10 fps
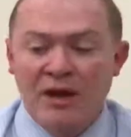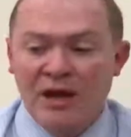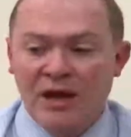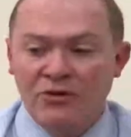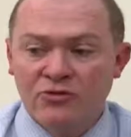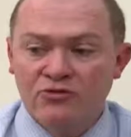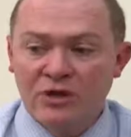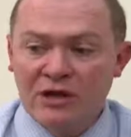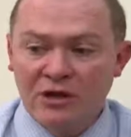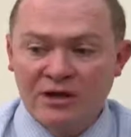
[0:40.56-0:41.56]
And
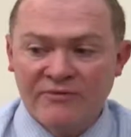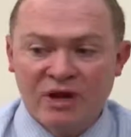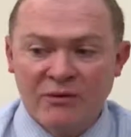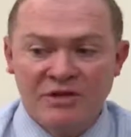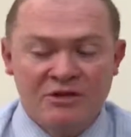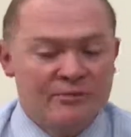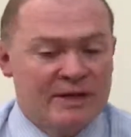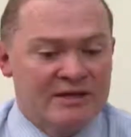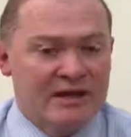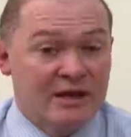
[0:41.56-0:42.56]
really I have no idea about
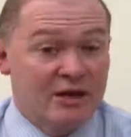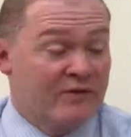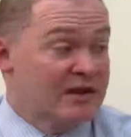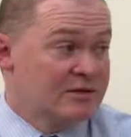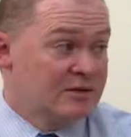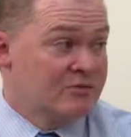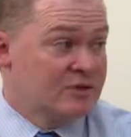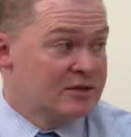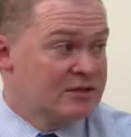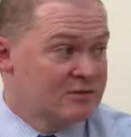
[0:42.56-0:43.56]
the cardiovascular
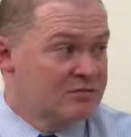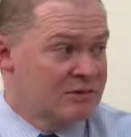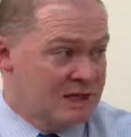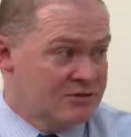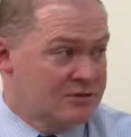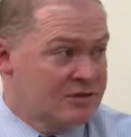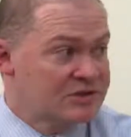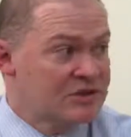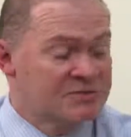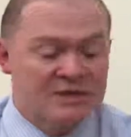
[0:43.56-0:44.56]
risk without doing a
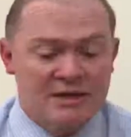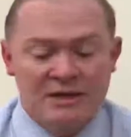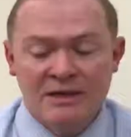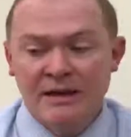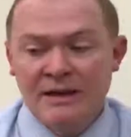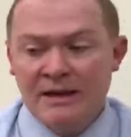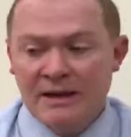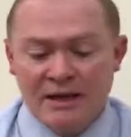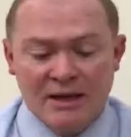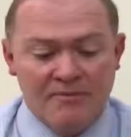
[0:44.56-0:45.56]
sleep study.
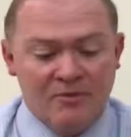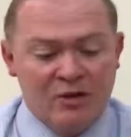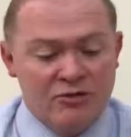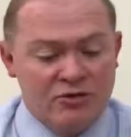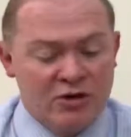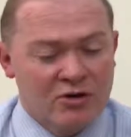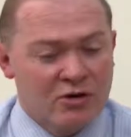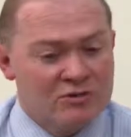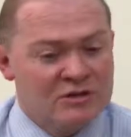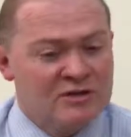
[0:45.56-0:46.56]
The
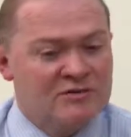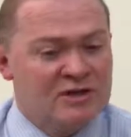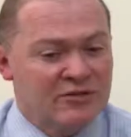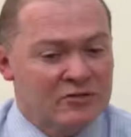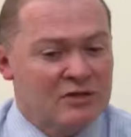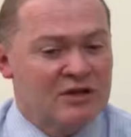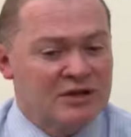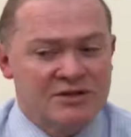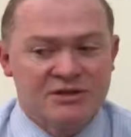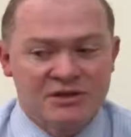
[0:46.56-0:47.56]
neurocognitive stuff, I really
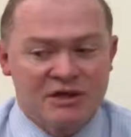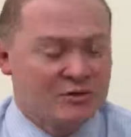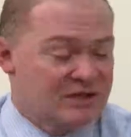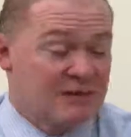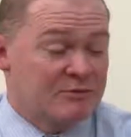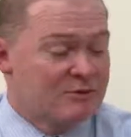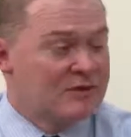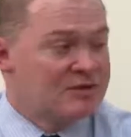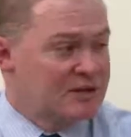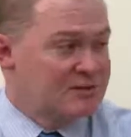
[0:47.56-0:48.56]
need to see what's happening with a
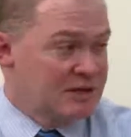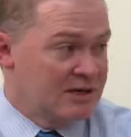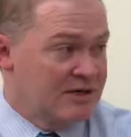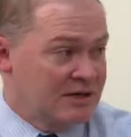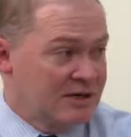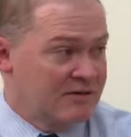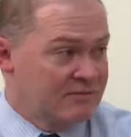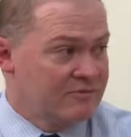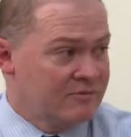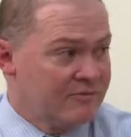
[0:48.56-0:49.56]
sleep study to get a
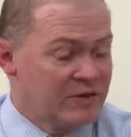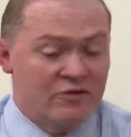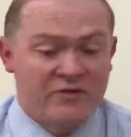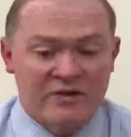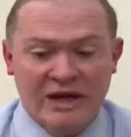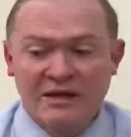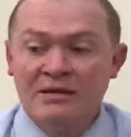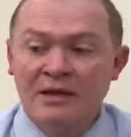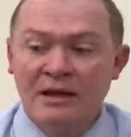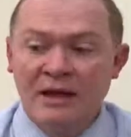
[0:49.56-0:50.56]
feel for that.
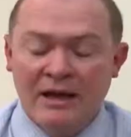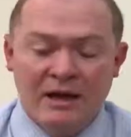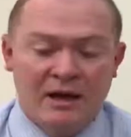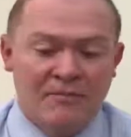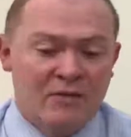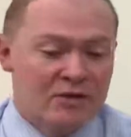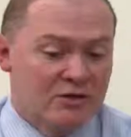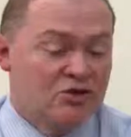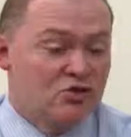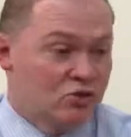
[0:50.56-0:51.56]
And then the
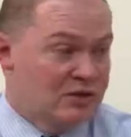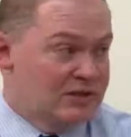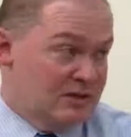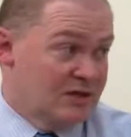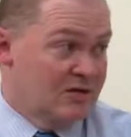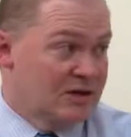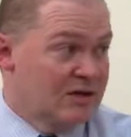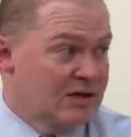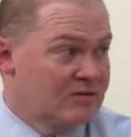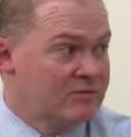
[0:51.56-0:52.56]
snoring's the thing I can
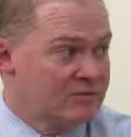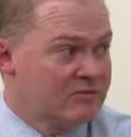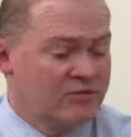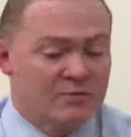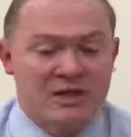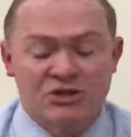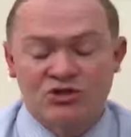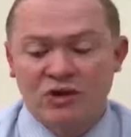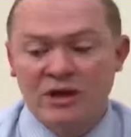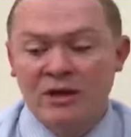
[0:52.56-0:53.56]
get from
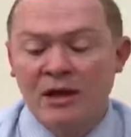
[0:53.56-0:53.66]
history.